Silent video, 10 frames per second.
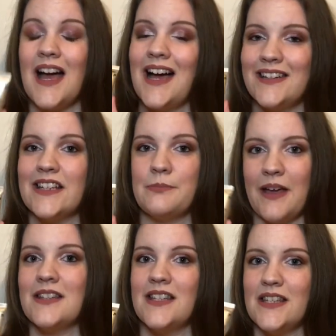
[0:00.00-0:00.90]
I'd
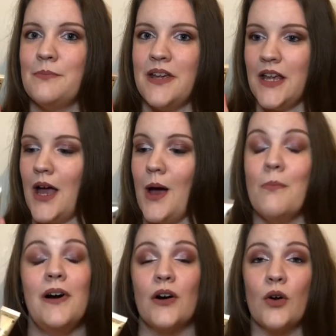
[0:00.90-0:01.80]
expect it to be a
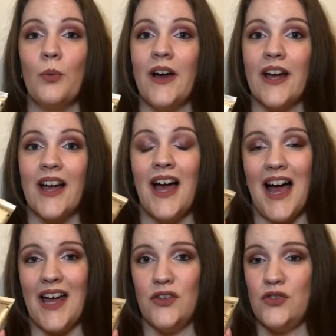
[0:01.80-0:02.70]
miracle worker
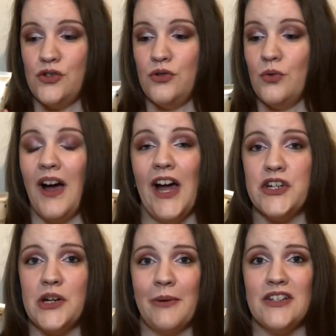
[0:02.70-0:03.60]
and to
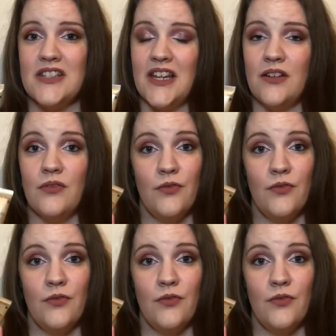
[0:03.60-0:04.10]
hydrate my skin